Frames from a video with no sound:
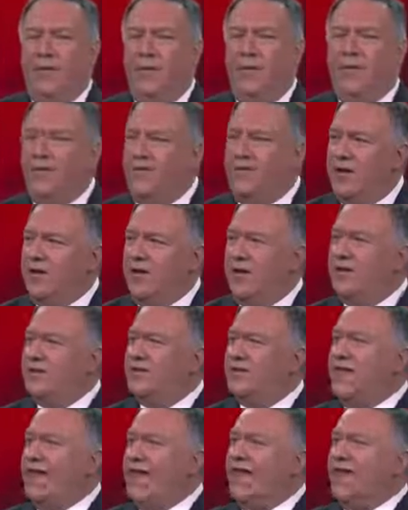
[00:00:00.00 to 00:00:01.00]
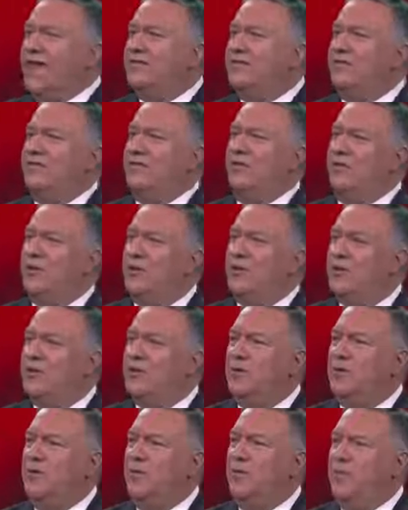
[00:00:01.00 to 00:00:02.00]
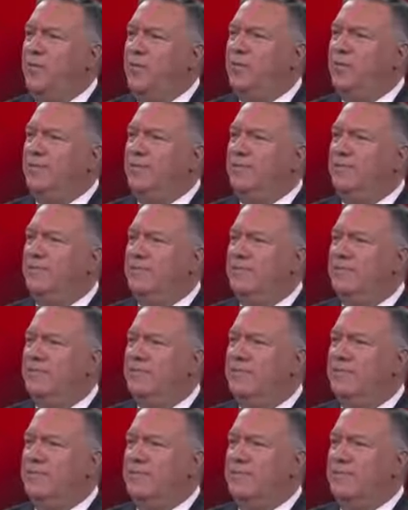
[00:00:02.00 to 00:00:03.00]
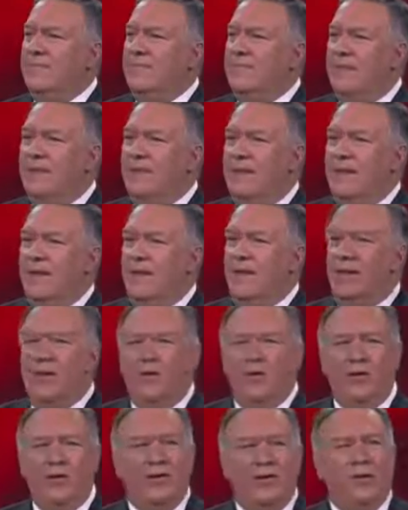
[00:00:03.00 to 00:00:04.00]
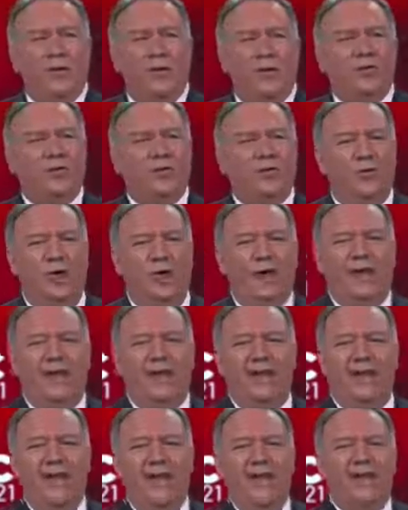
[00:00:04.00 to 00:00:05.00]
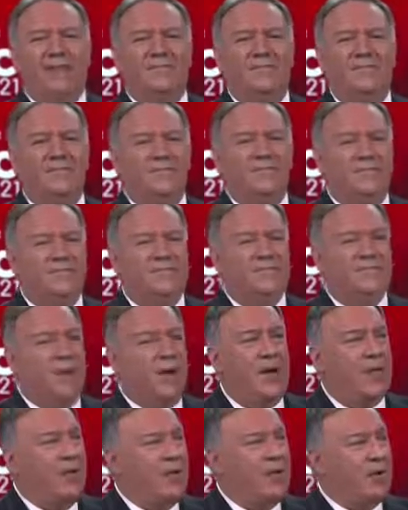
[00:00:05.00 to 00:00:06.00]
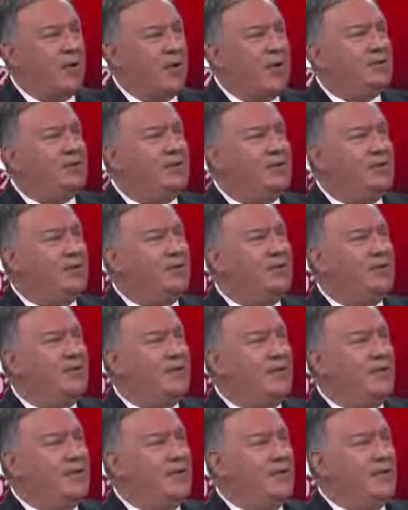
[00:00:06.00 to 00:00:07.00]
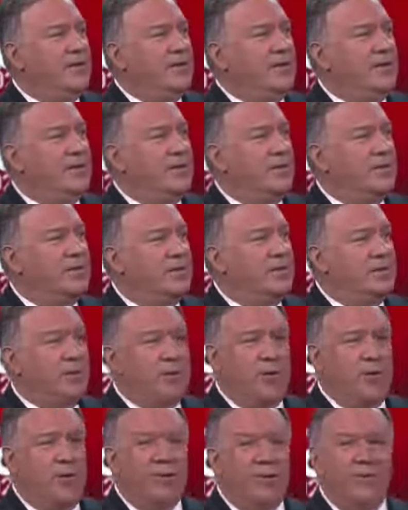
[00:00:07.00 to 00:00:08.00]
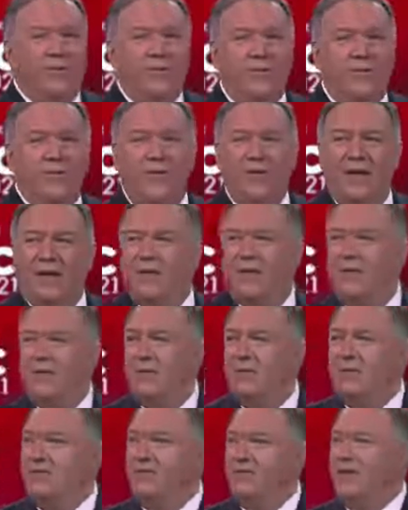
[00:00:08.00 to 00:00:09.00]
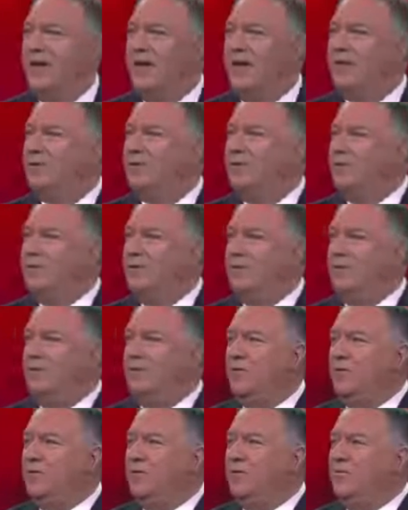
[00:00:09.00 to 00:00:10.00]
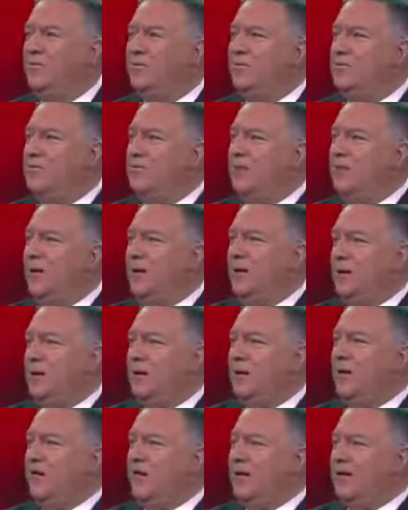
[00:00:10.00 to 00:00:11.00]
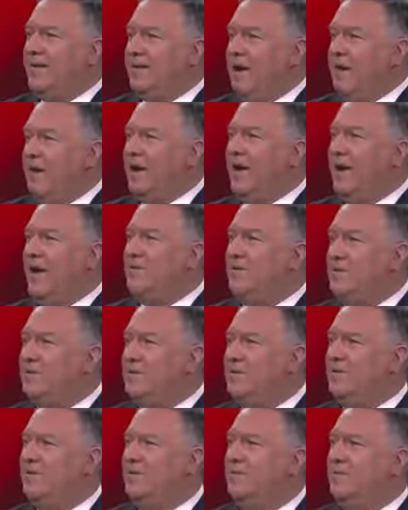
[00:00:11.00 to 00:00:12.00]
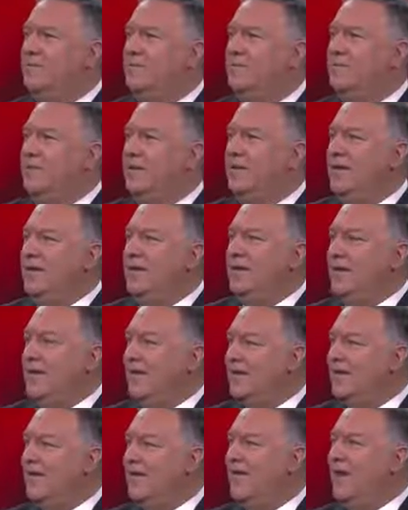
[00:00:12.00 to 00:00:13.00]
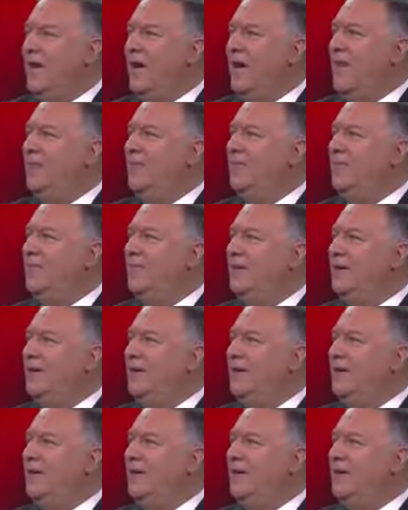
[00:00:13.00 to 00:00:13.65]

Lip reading: when the Syrians gassed children and women. And we told them, don't do that again. And when they crossed it, President Trump ordered 70-plus beautiful American-made Tomahawk missiles to let them know